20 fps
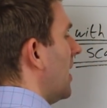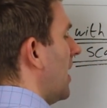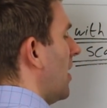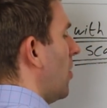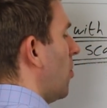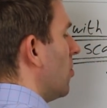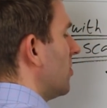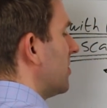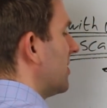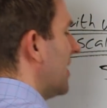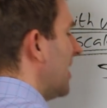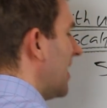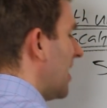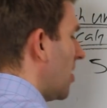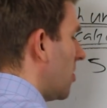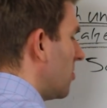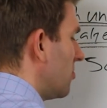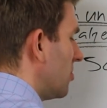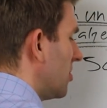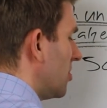or
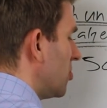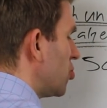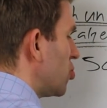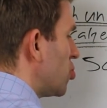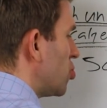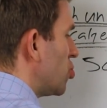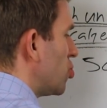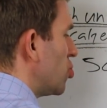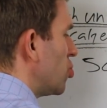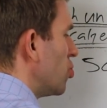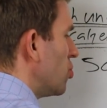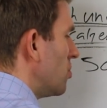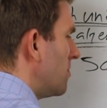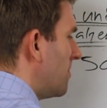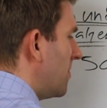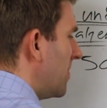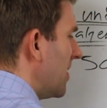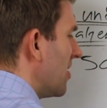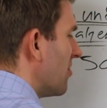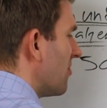down
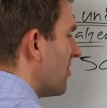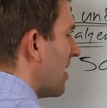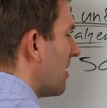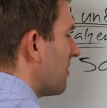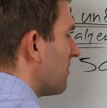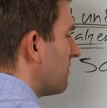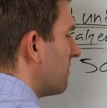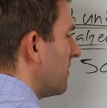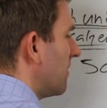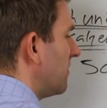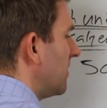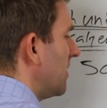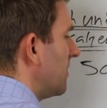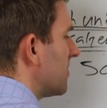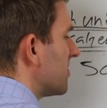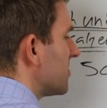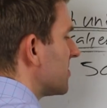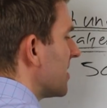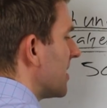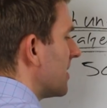should be around
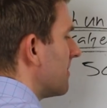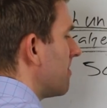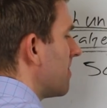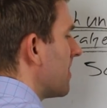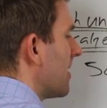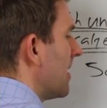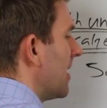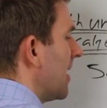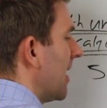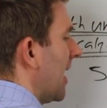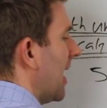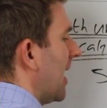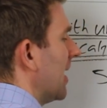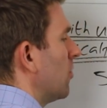50%.